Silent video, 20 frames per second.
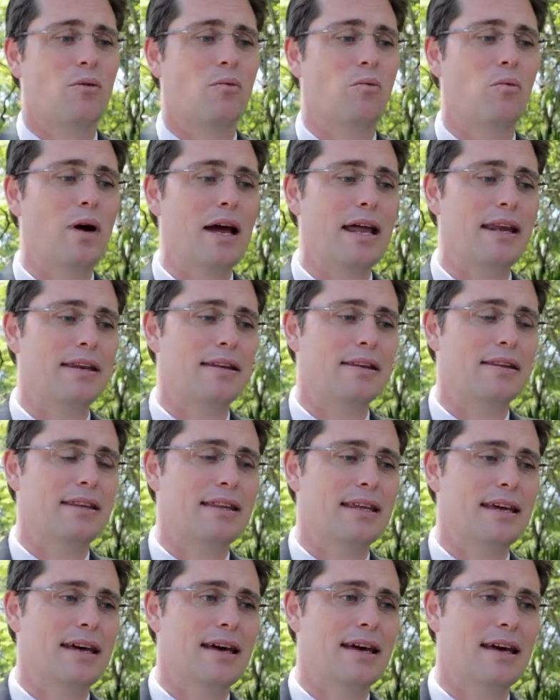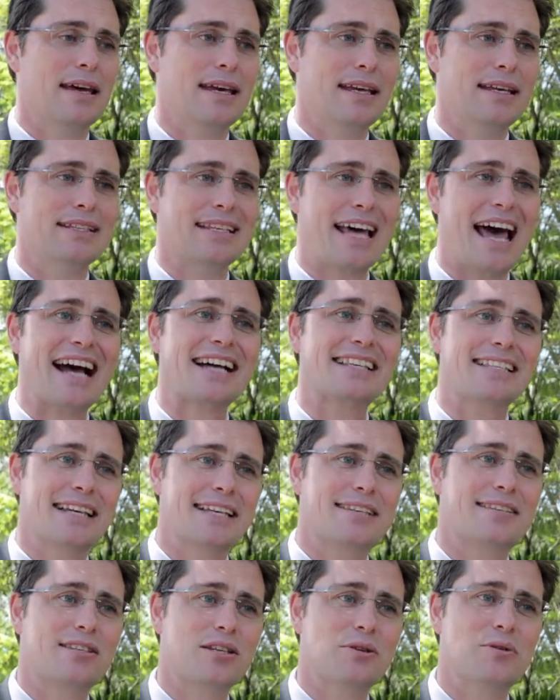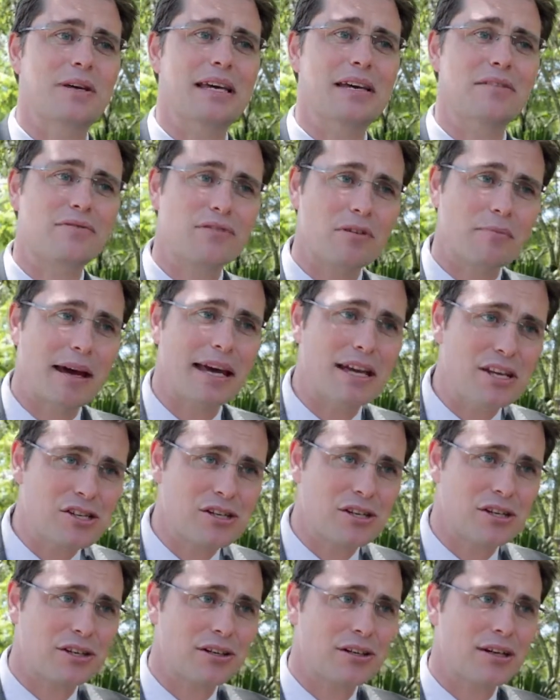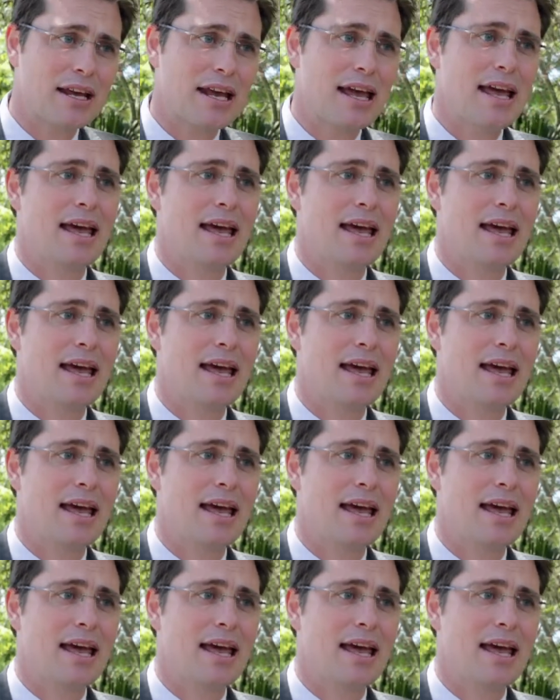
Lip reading: when there is access to information,